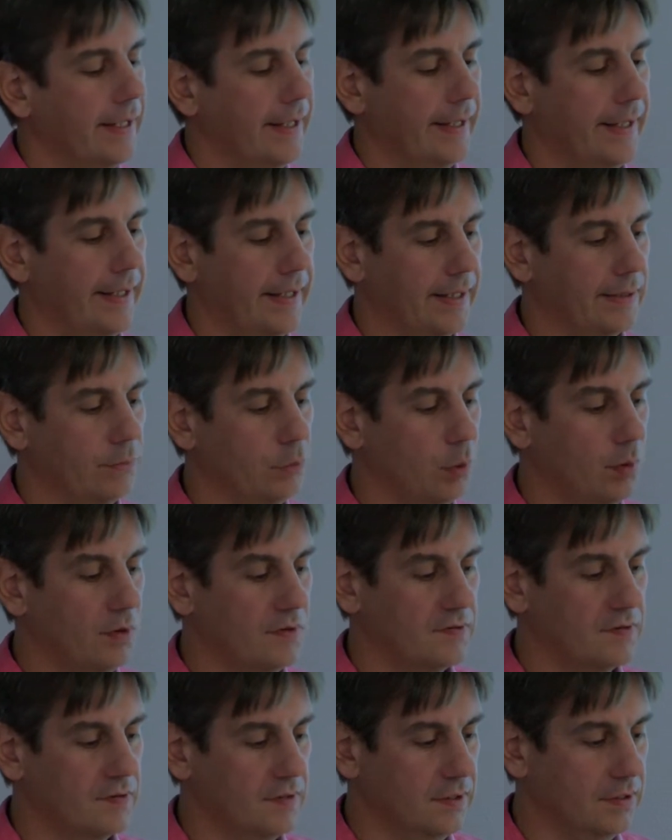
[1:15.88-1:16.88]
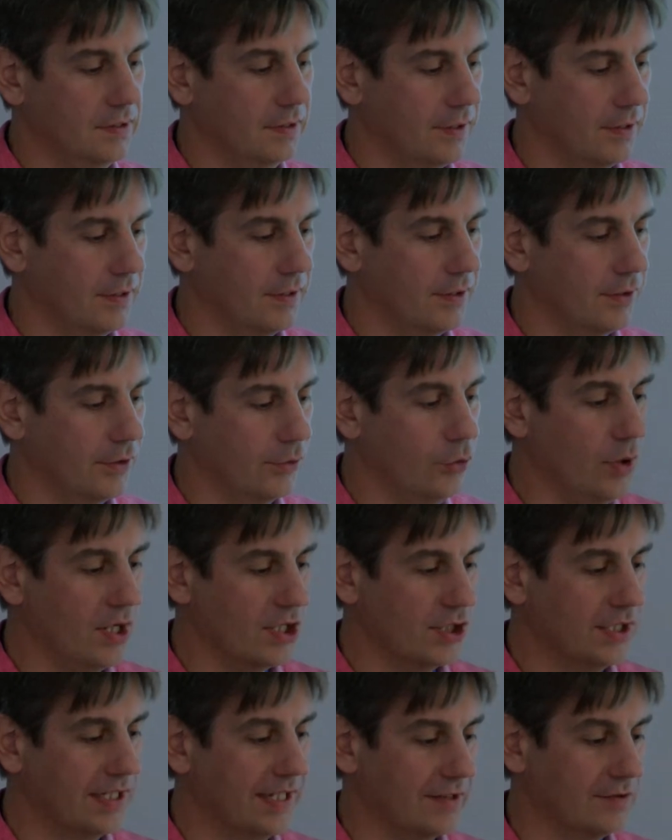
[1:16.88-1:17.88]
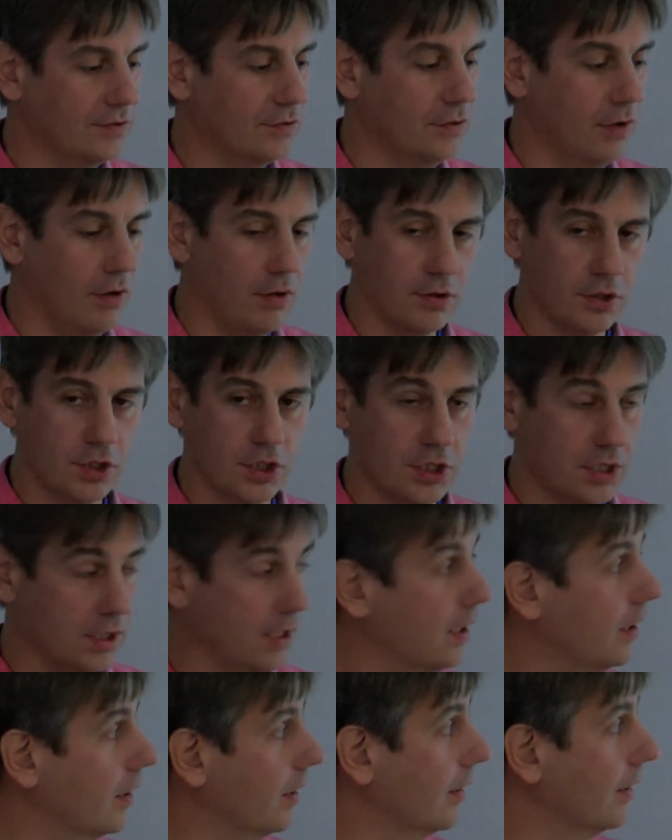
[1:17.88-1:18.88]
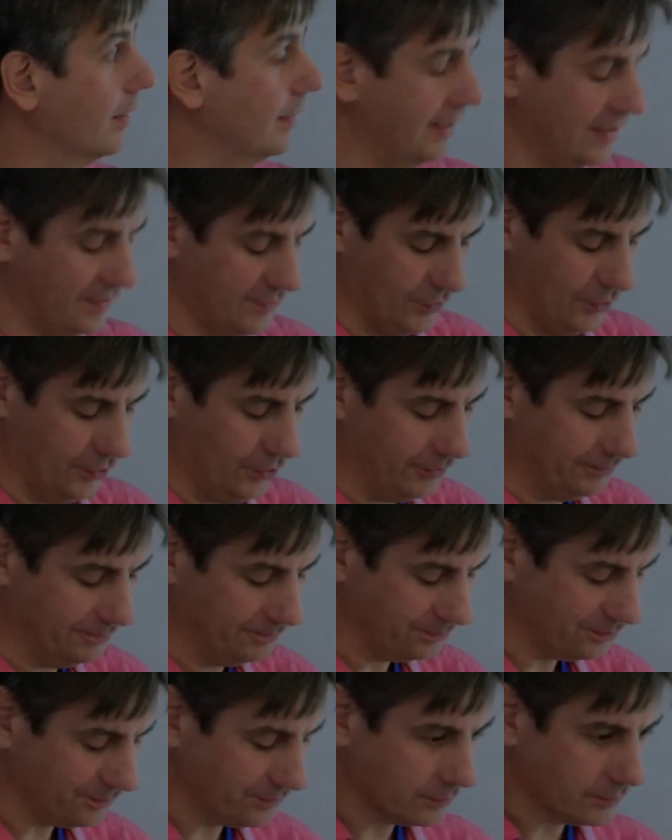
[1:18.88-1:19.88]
And we will see who actually gets to launch next year.